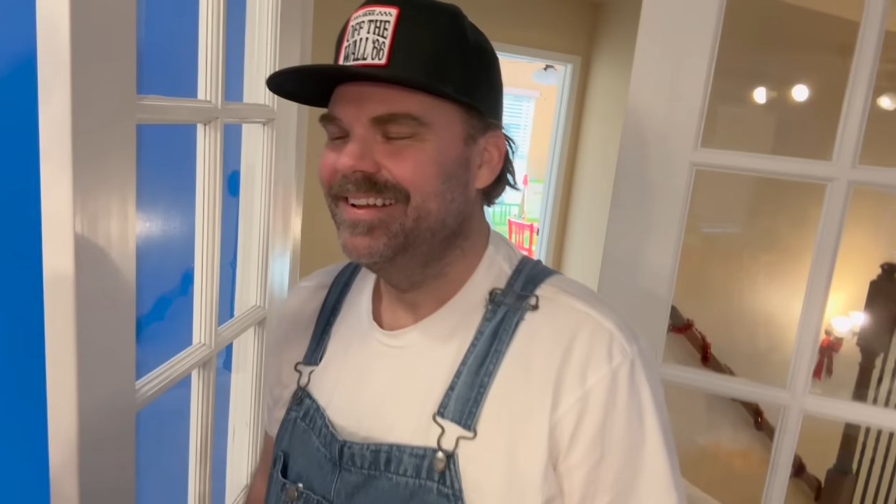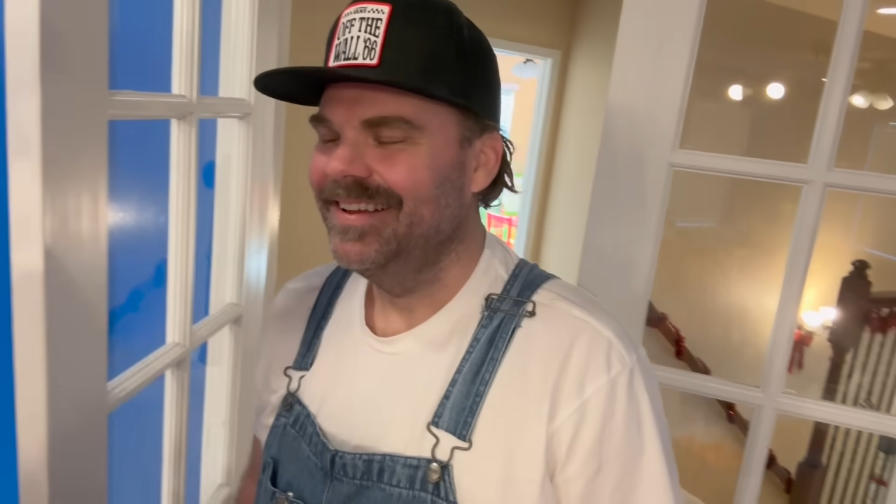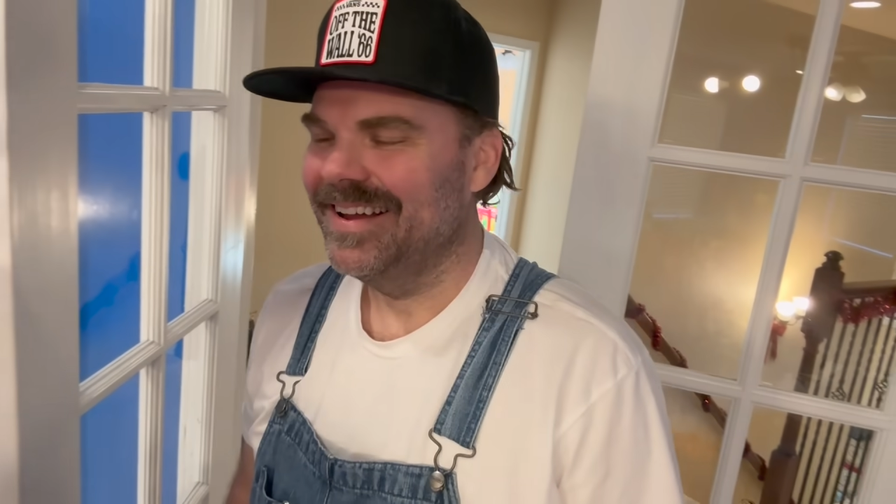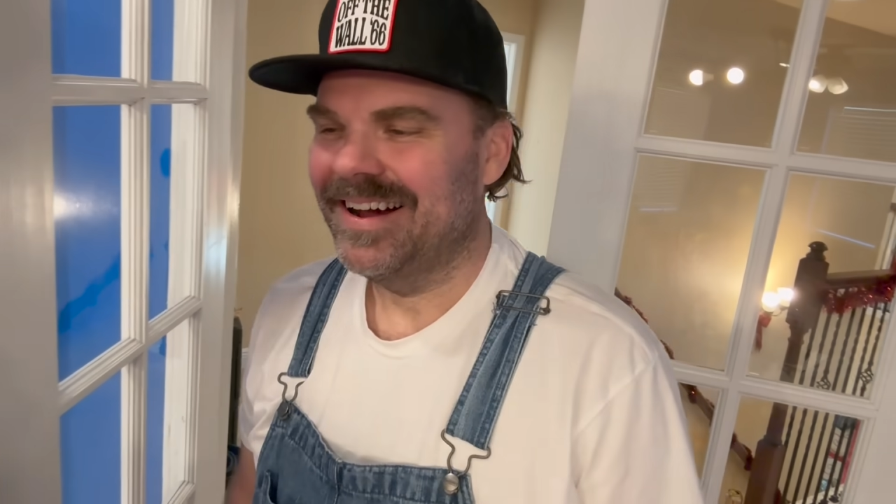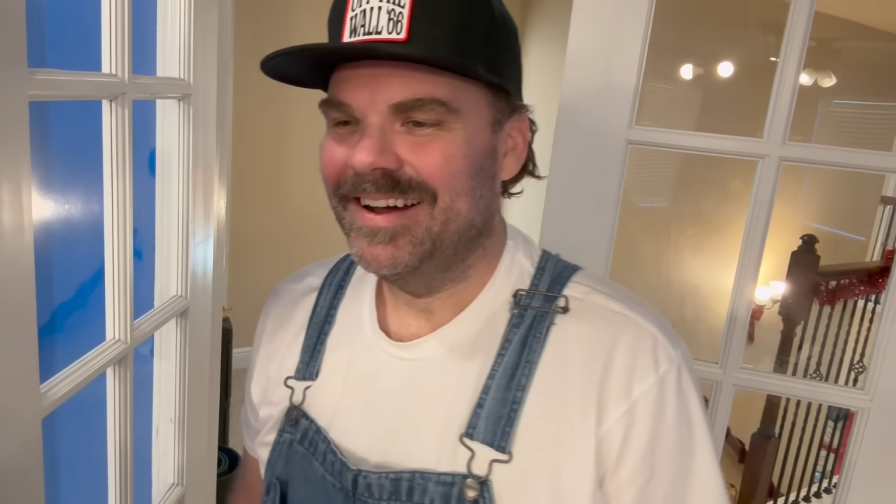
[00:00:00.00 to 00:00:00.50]

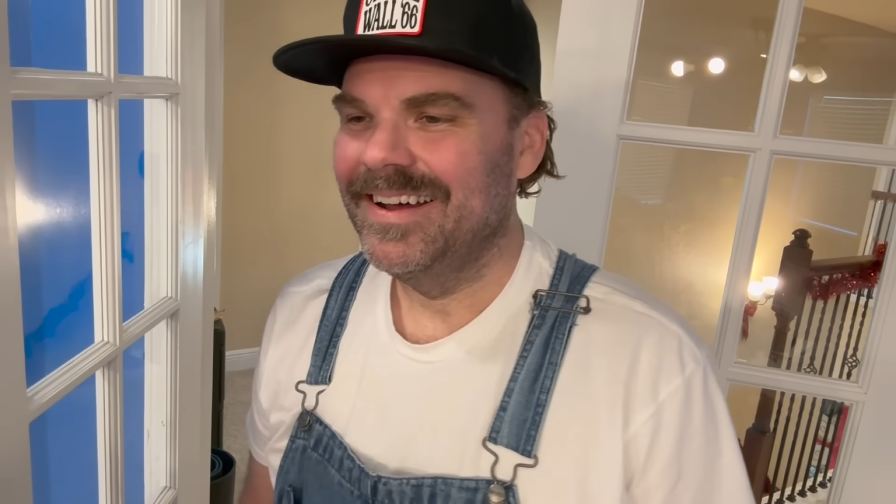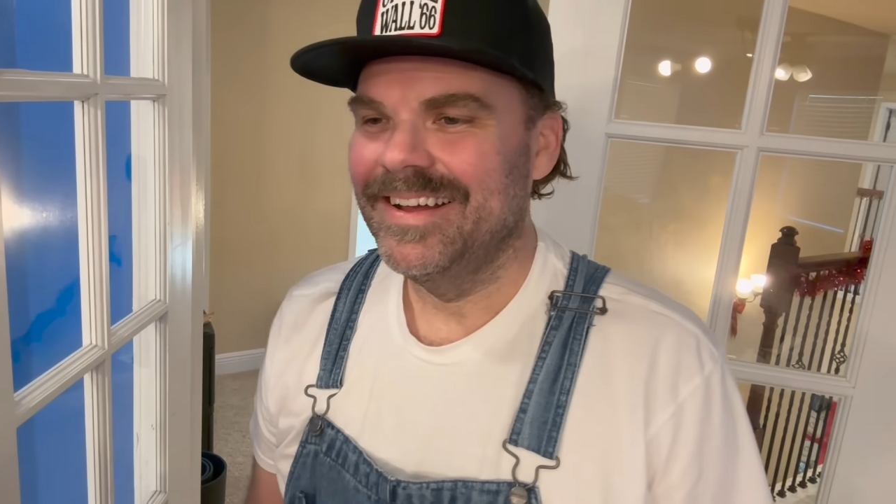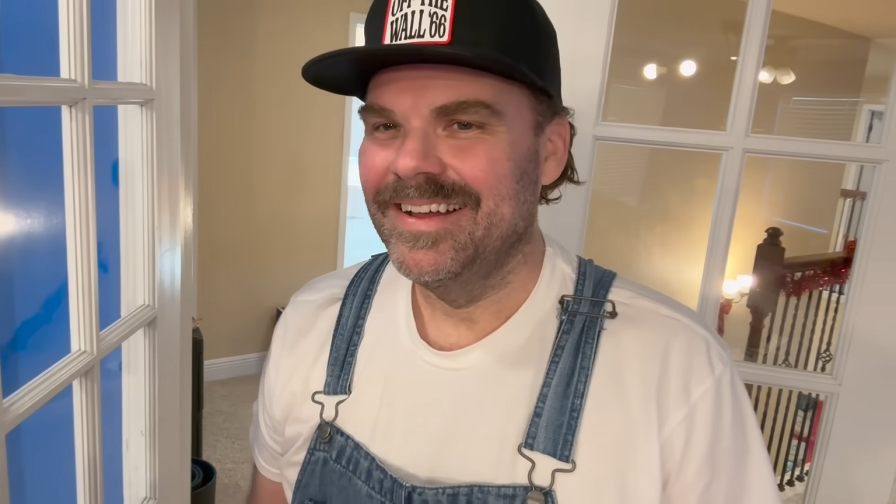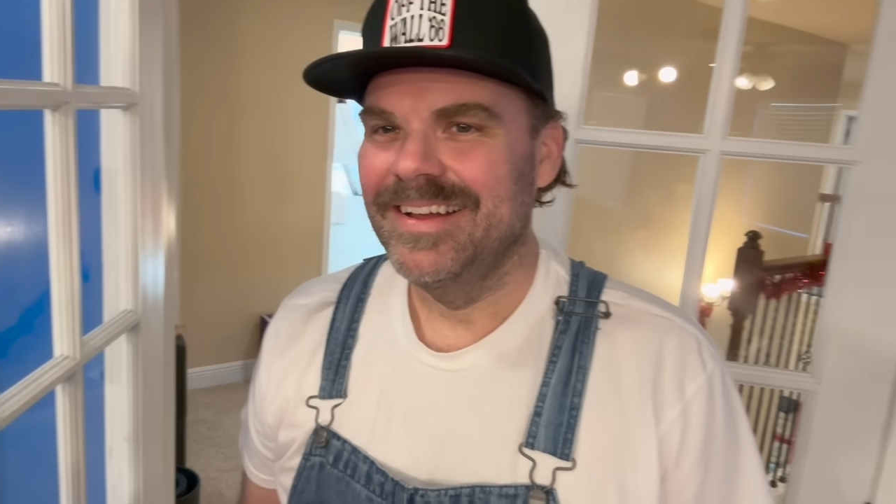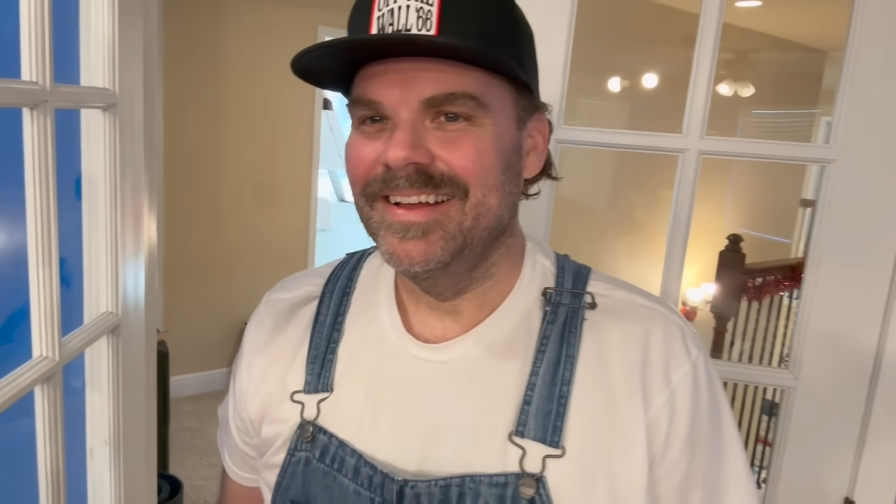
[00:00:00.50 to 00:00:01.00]
Yeah.
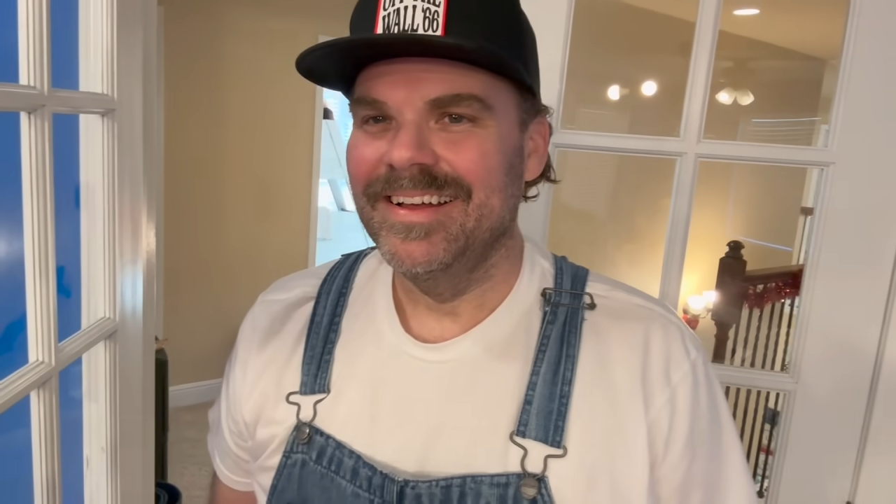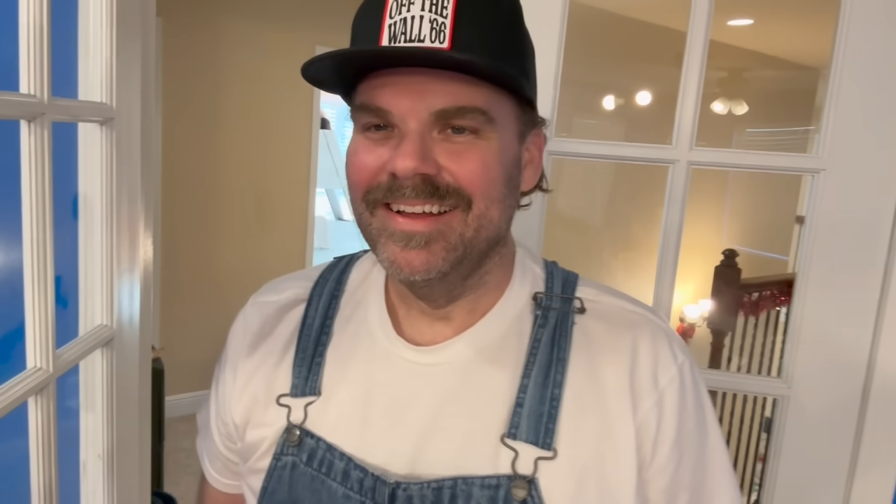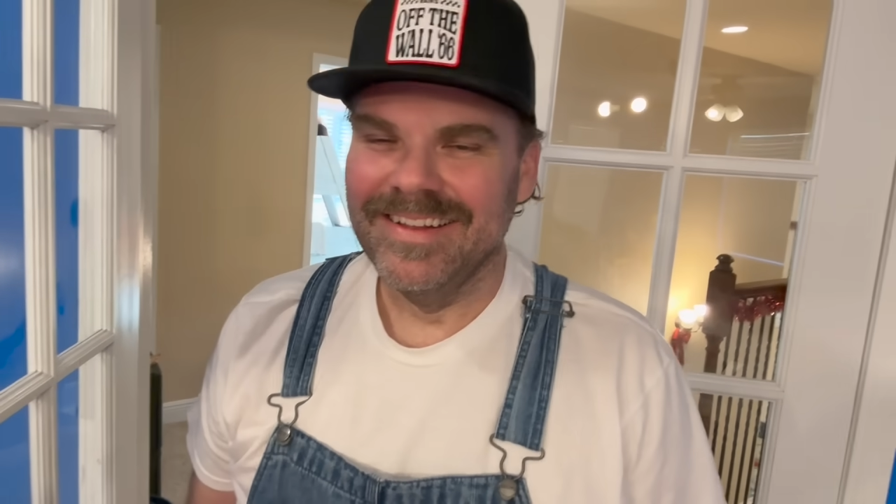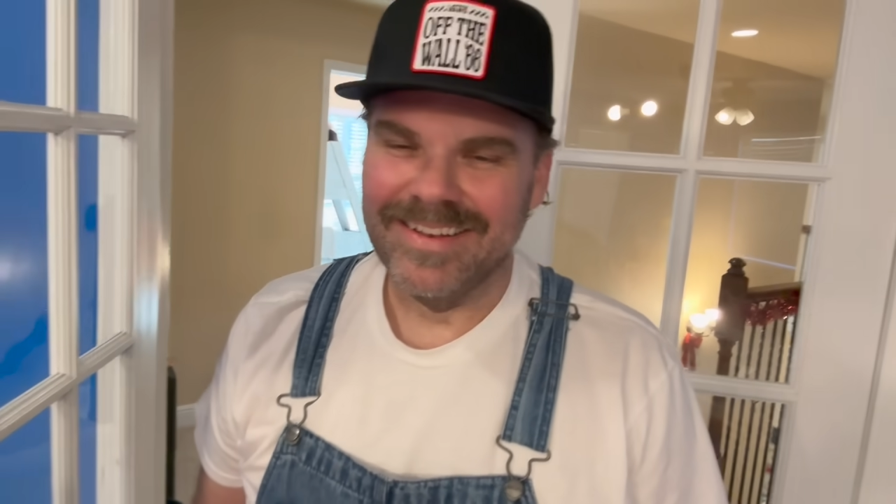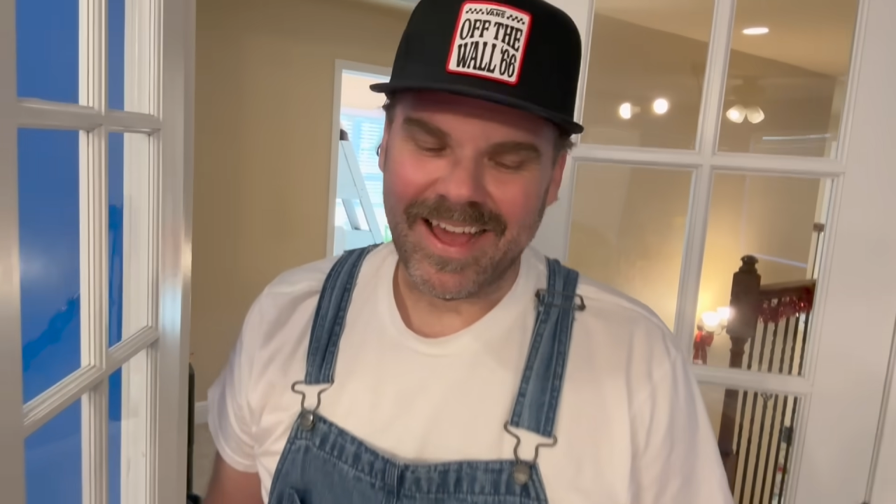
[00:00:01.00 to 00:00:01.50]

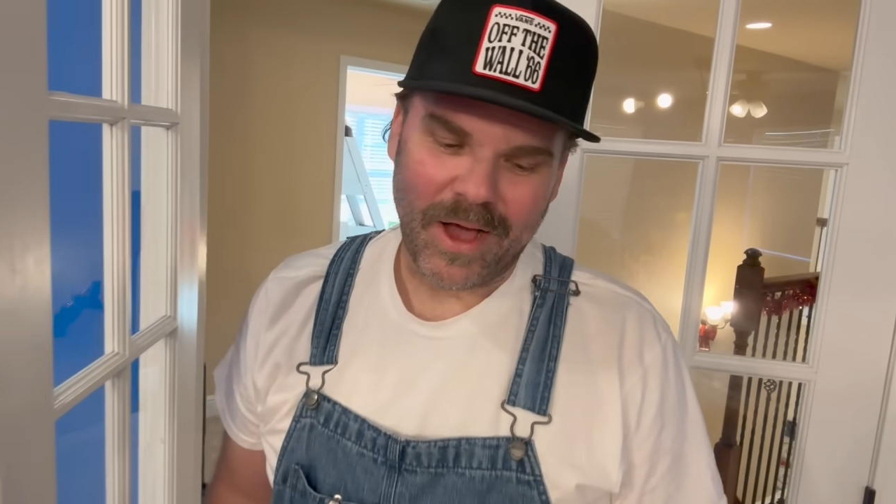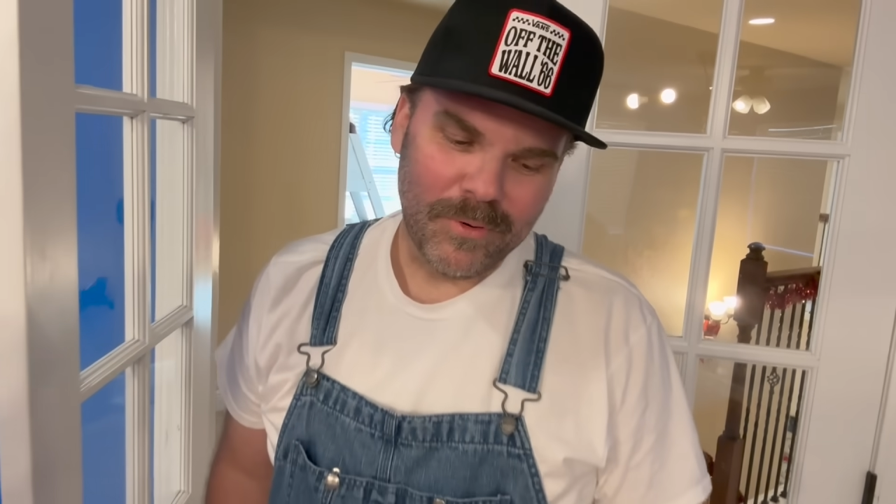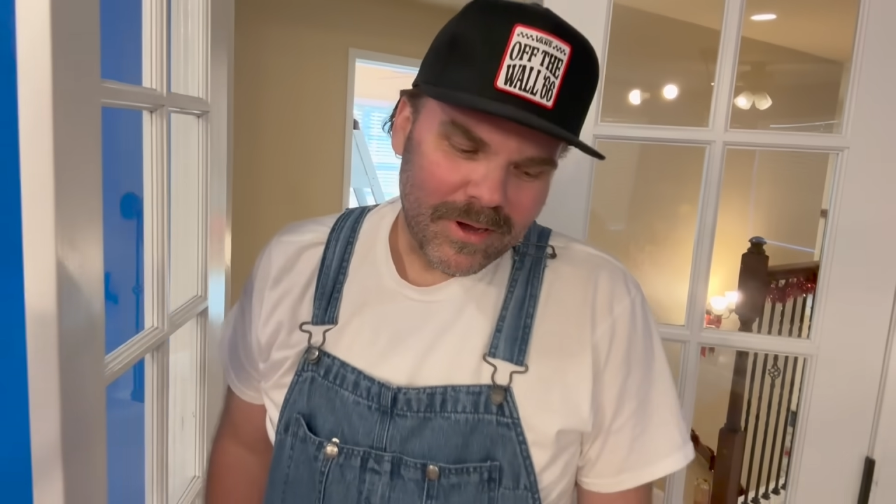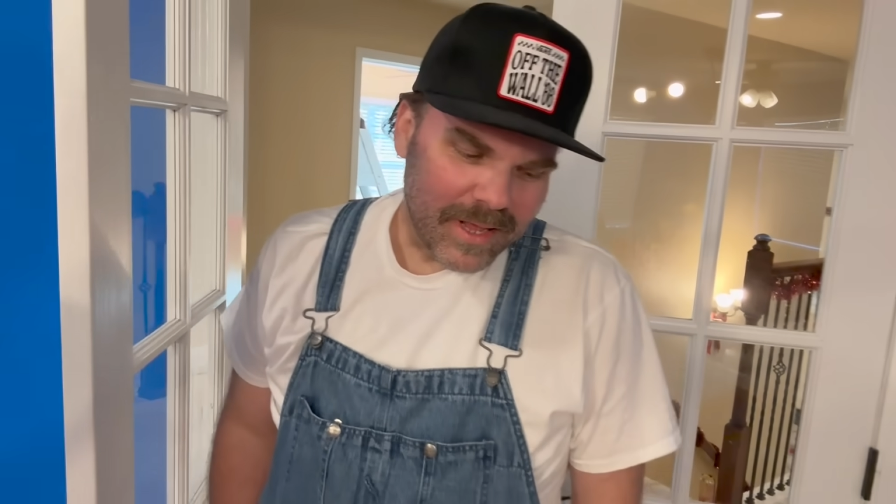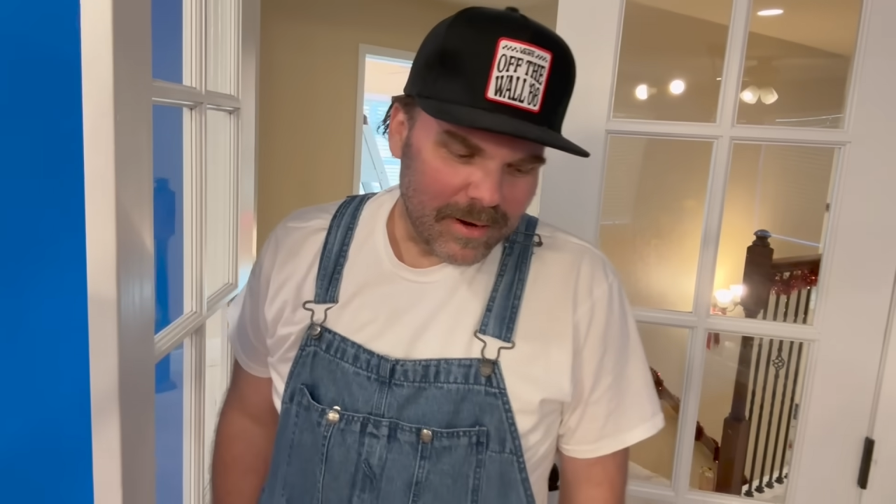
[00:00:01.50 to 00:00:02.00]
Now,
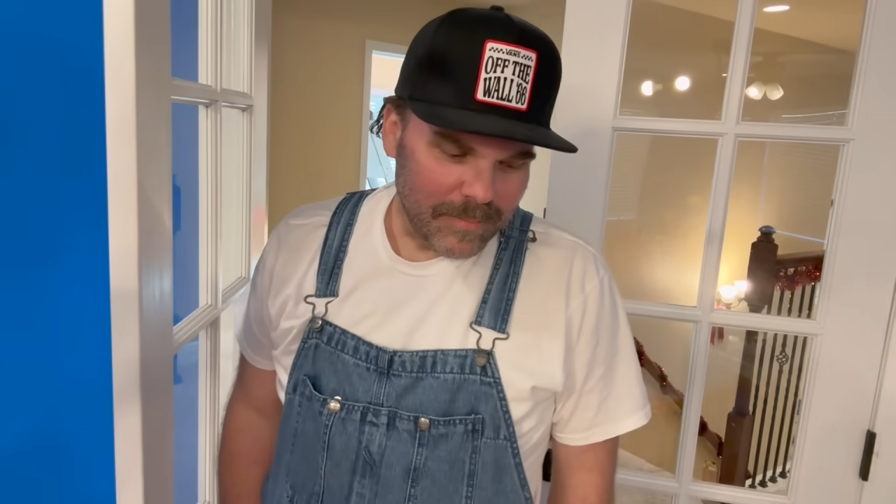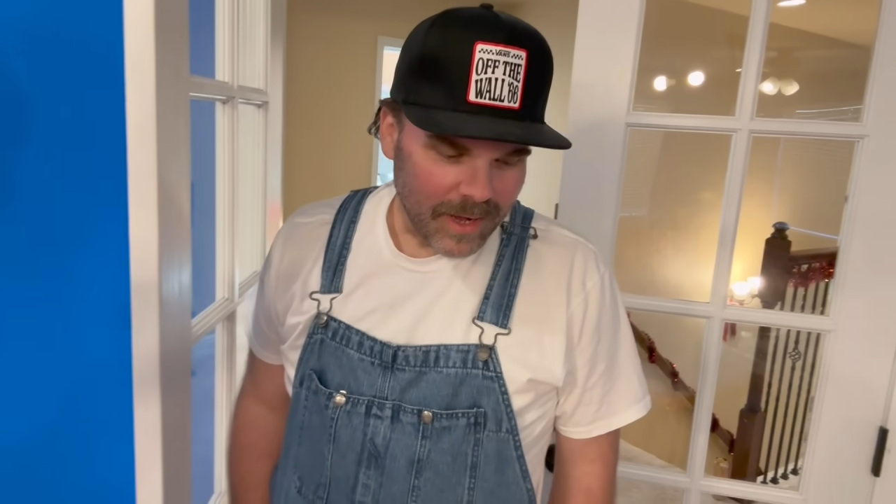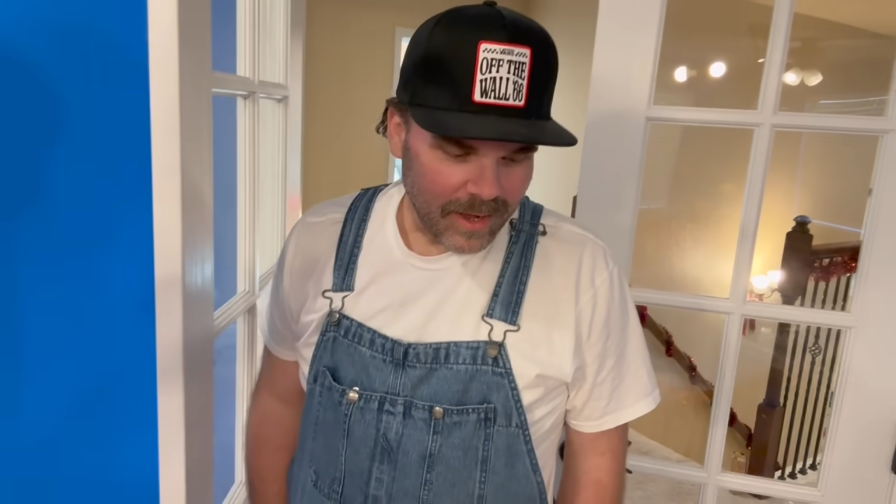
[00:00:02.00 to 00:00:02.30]
we'll get them.